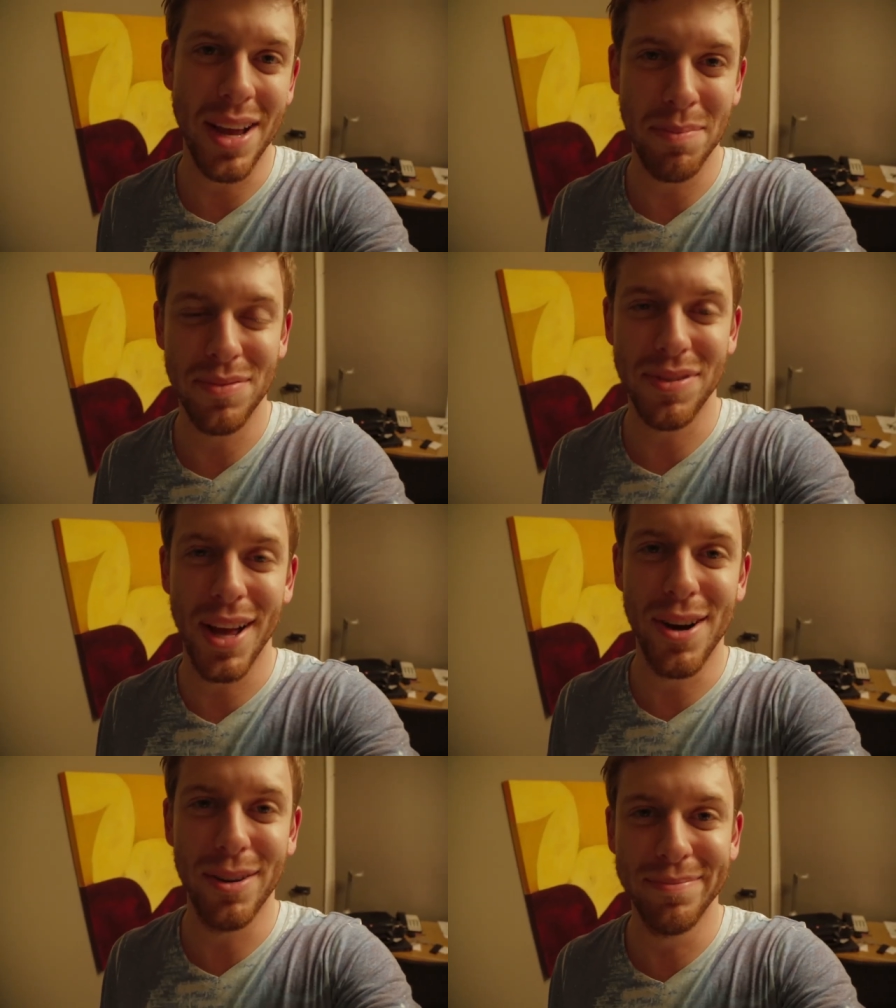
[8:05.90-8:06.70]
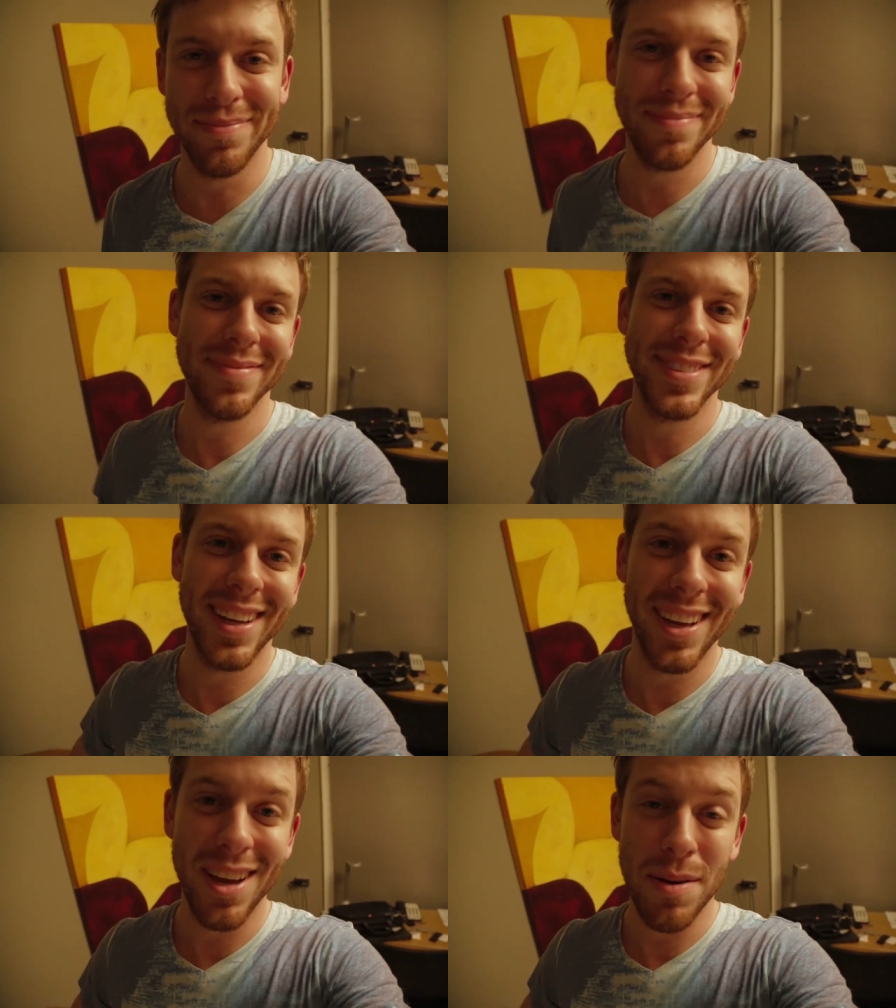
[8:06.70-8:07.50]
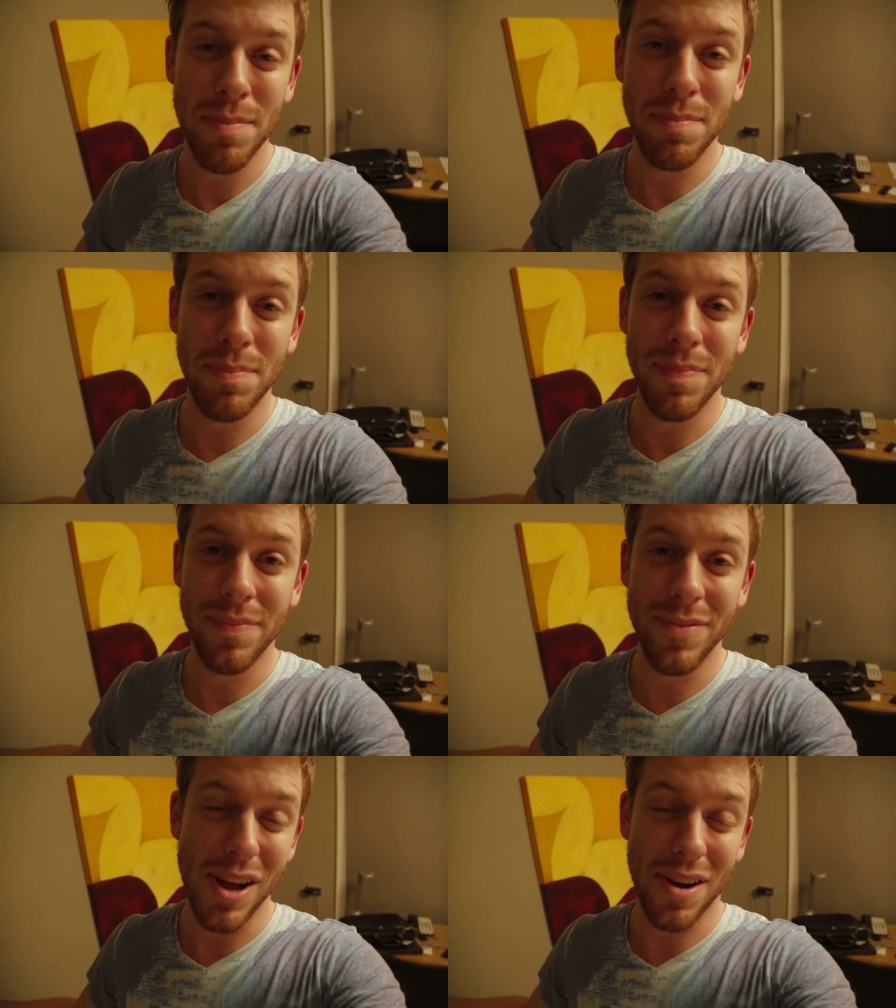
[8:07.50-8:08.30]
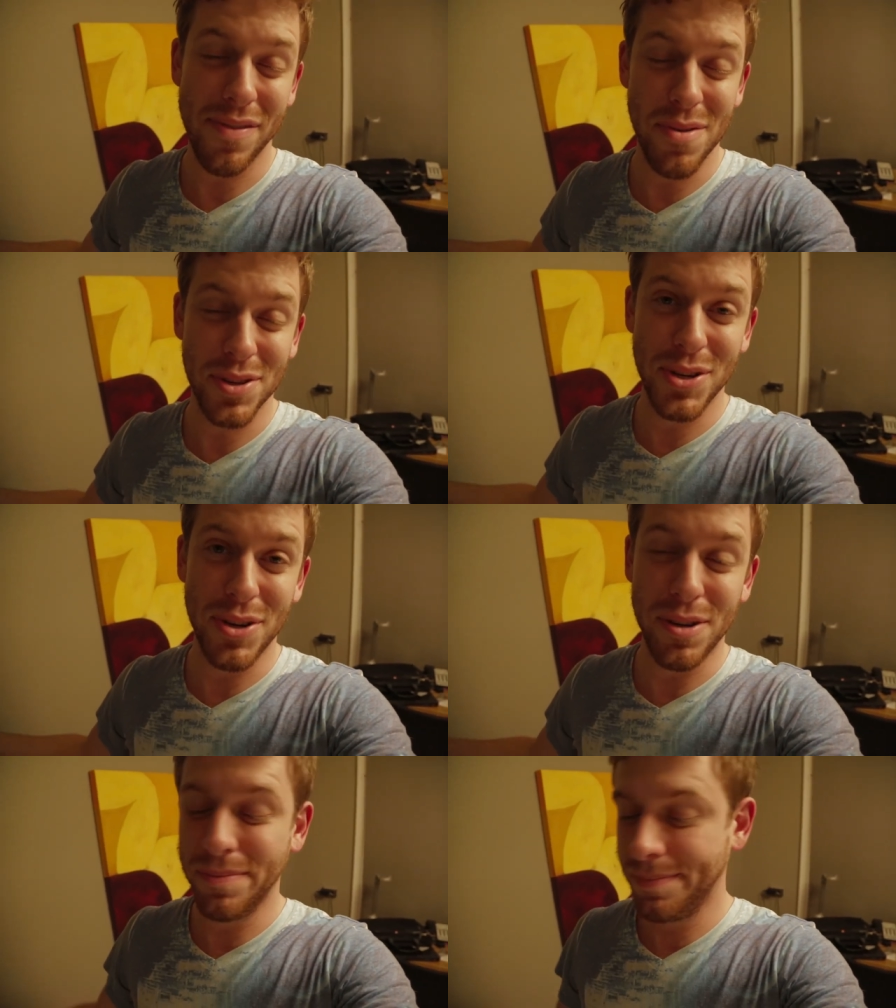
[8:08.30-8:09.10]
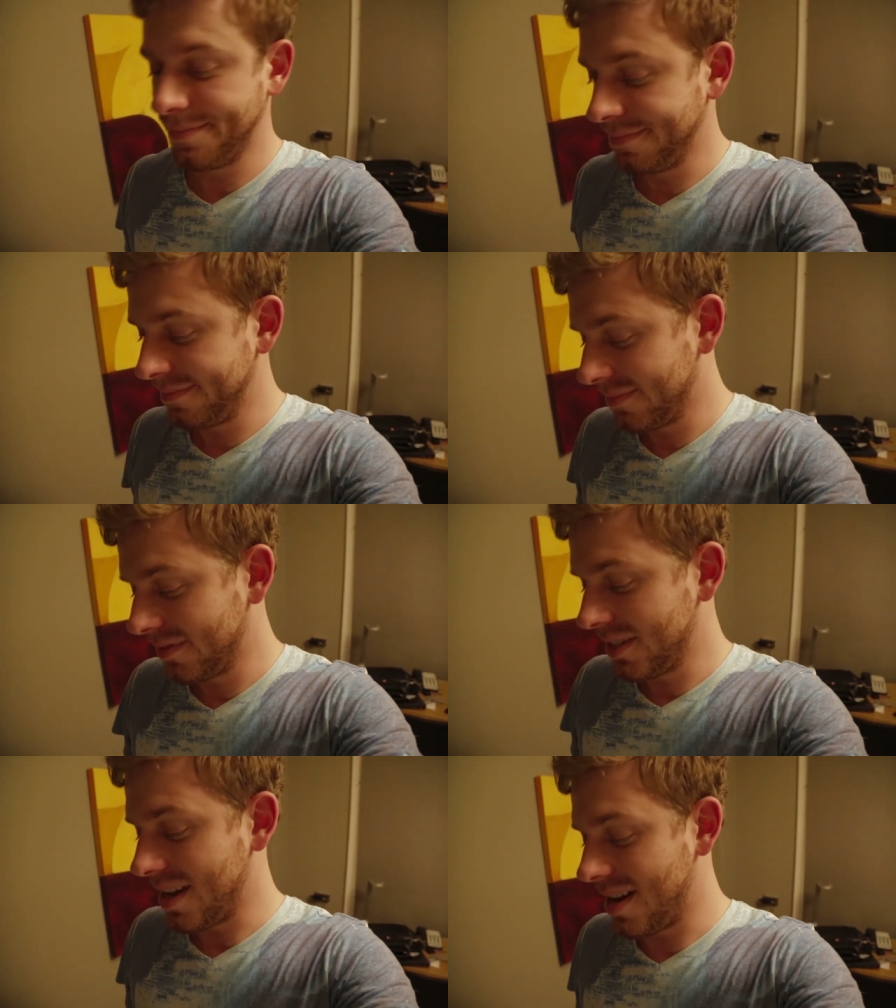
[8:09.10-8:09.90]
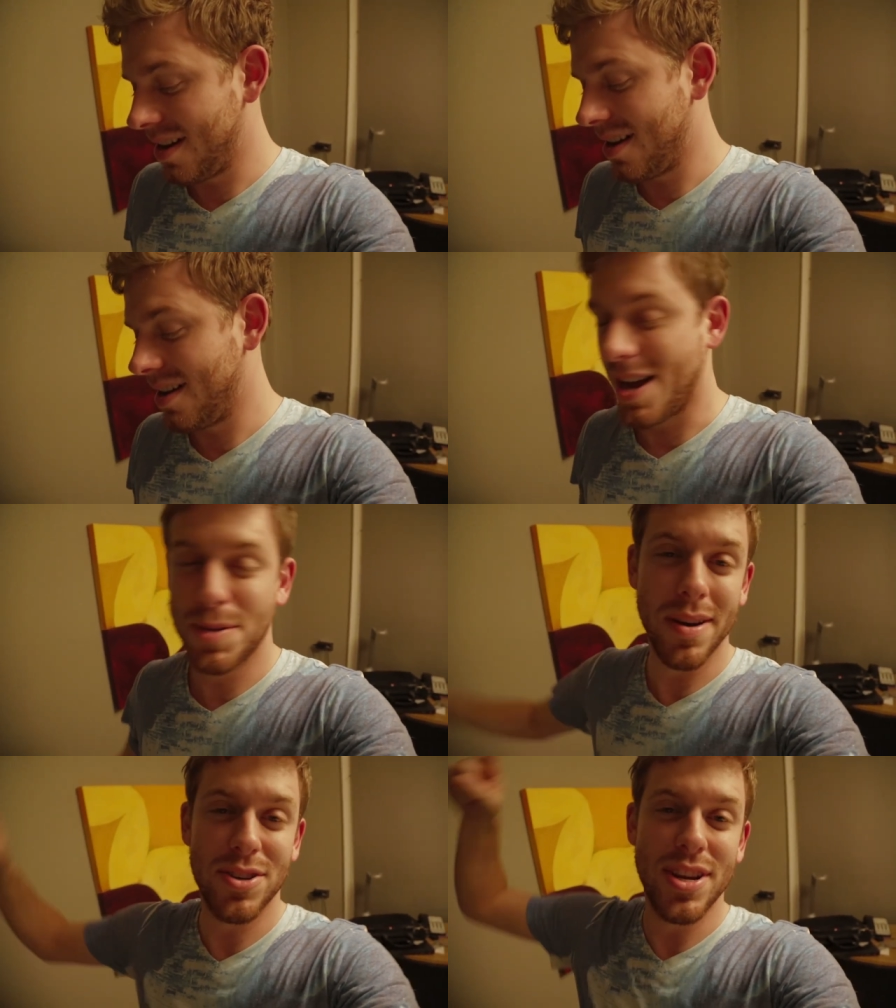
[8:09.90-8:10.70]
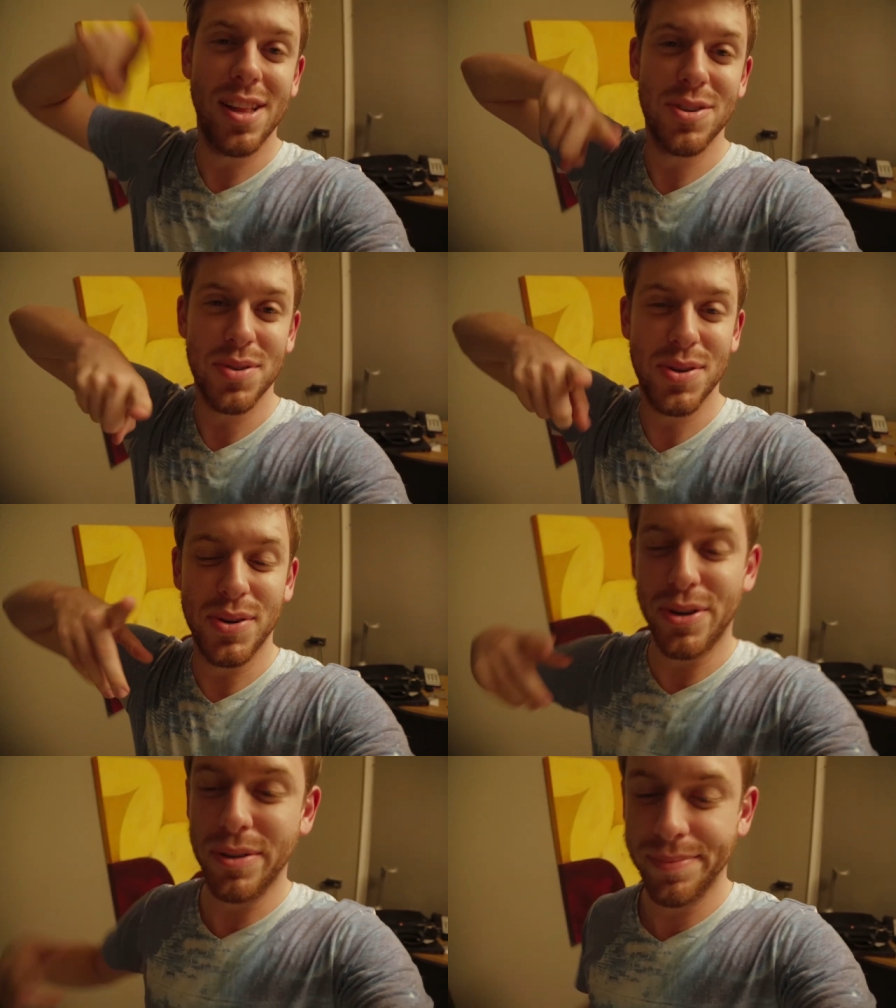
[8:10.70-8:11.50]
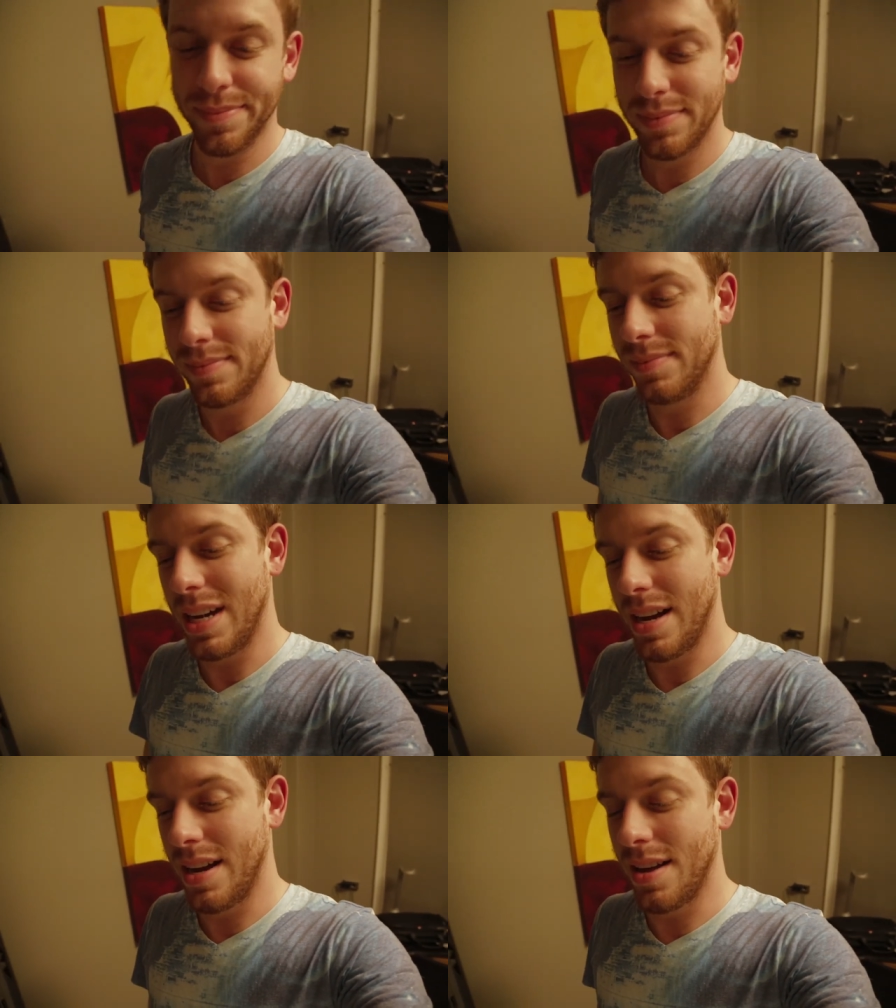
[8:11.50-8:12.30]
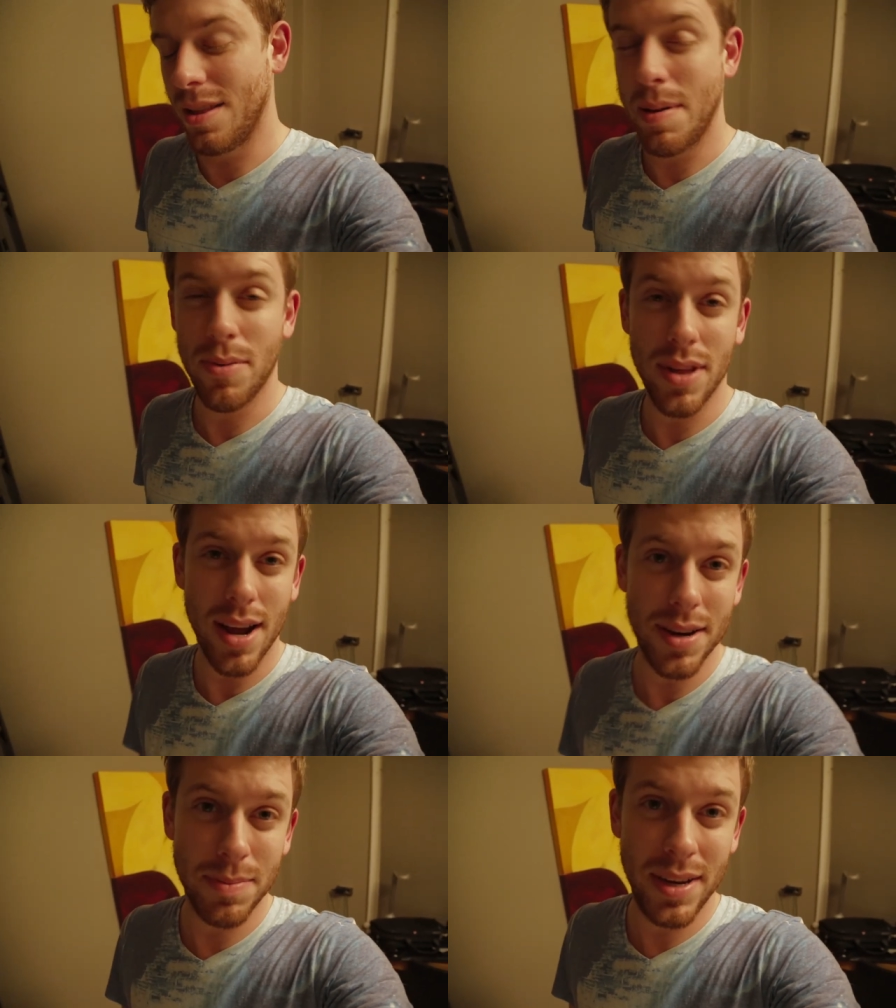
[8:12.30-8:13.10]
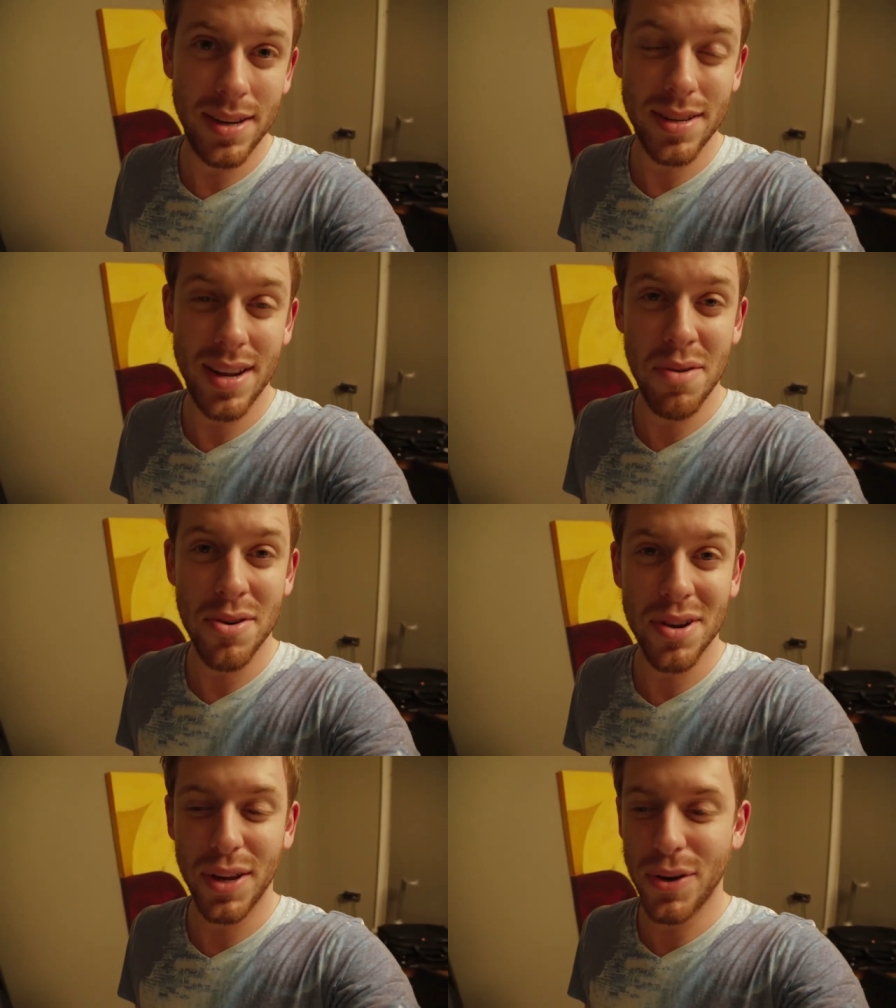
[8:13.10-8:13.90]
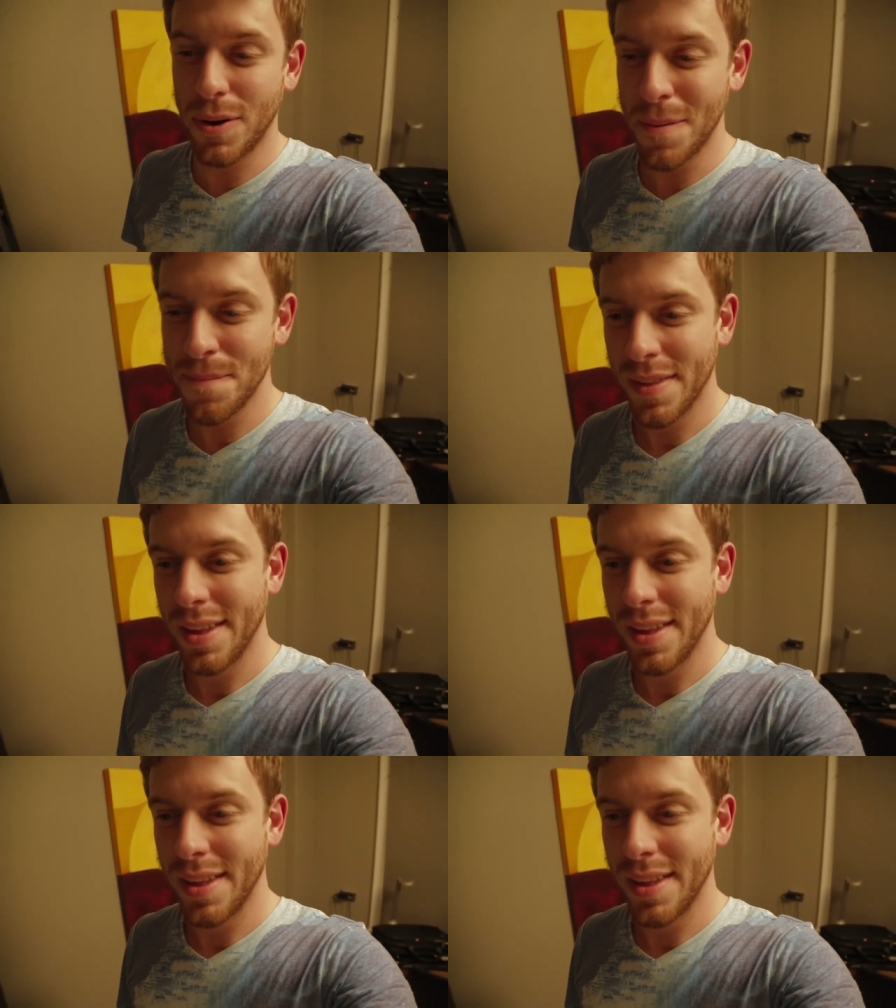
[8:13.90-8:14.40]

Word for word: wake up and fly home vlogger fair was cool uh, ice bucket challenge was cool uh, the people that I got to meet today were really cool.